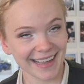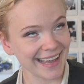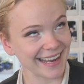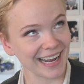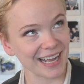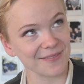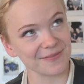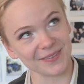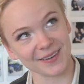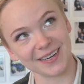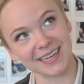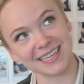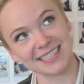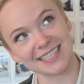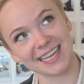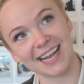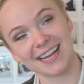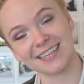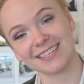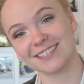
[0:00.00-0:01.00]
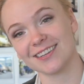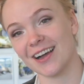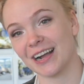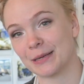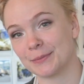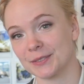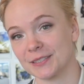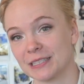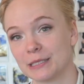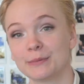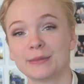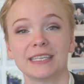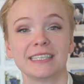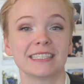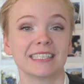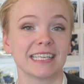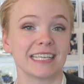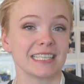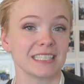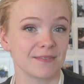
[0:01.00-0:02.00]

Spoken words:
and I'm very excited to talk about them in today's